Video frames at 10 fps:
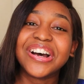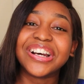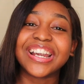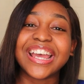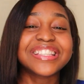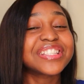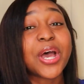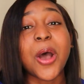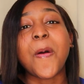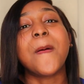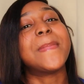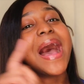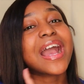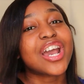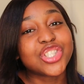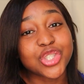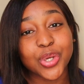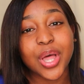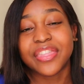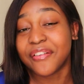Alright, now back
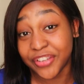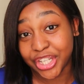to the